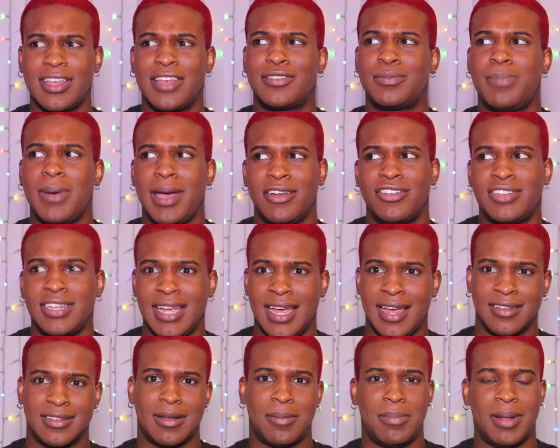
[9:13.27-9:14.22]
especially
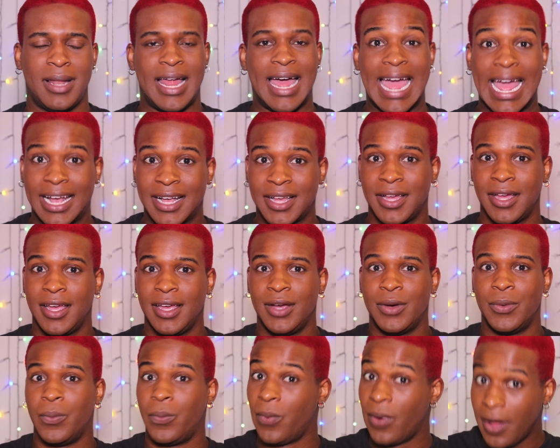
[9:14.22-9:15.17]
as a black
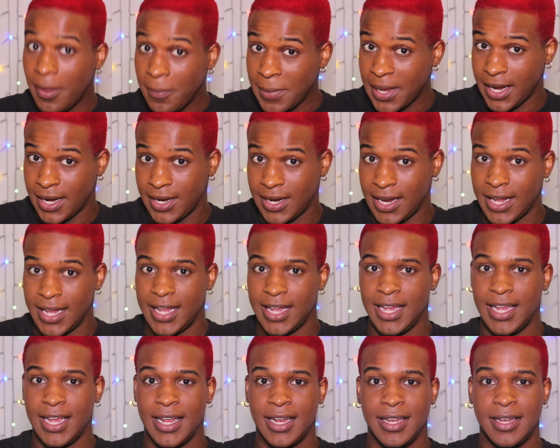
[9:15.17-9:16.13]
woman
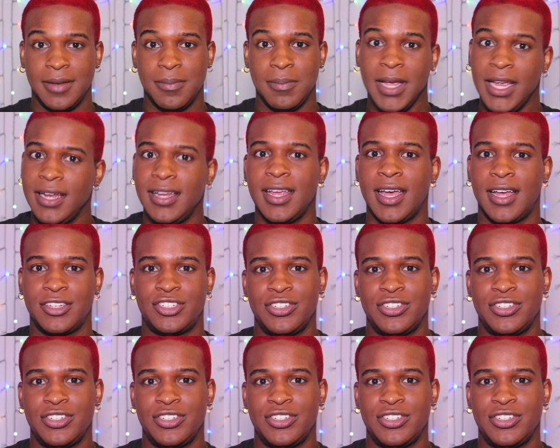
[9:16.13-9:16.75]
in media.